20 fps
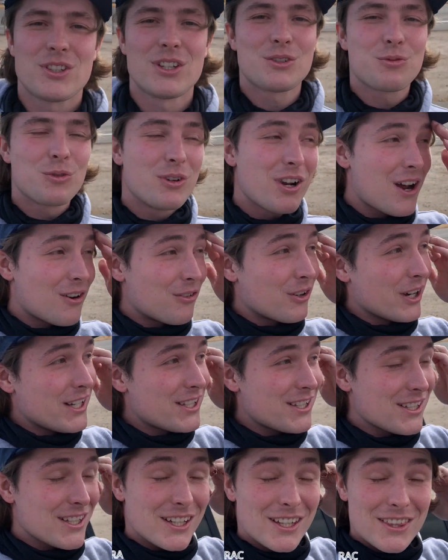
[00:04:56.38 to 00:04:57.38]
We're not
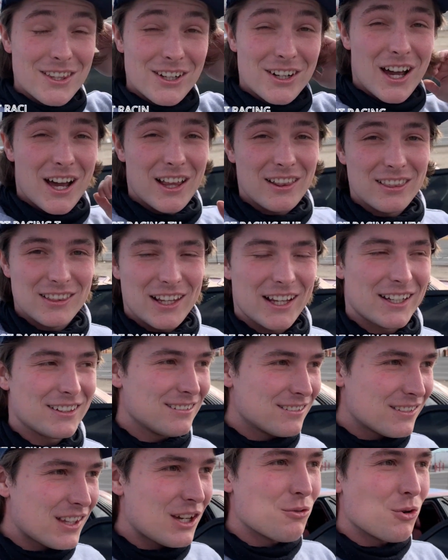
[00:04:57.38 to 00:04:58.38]
racing, and they're not, like,
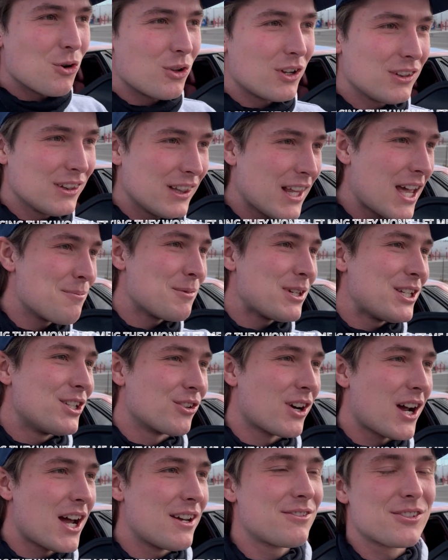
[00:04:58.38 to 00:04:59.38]
they won't let me
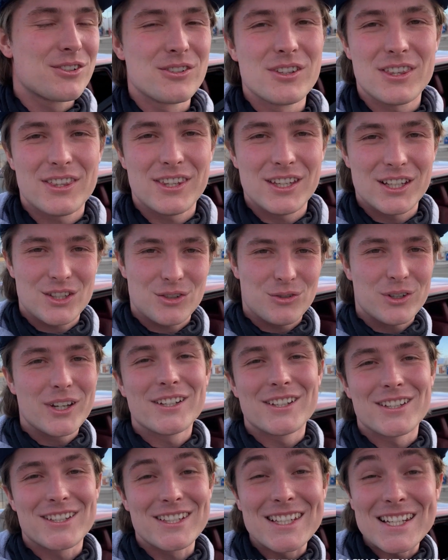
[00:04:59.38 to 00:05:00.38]
drive through the thing, so we we
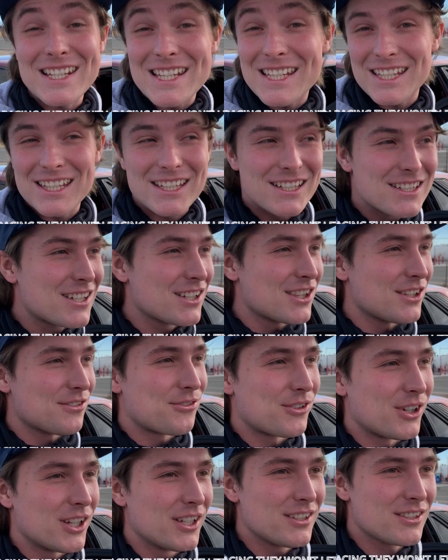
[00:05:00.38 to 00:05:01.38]
had to sneak into the
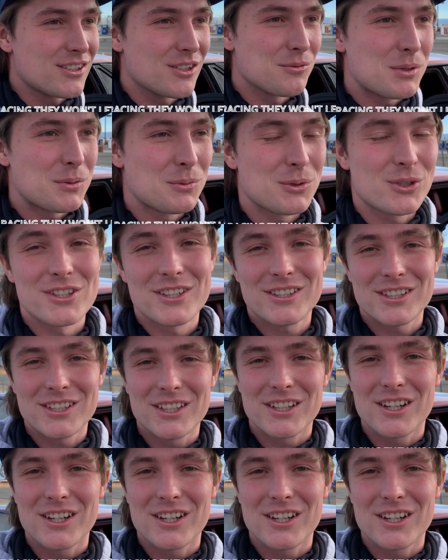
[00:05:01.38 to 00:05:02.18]
front so people can see the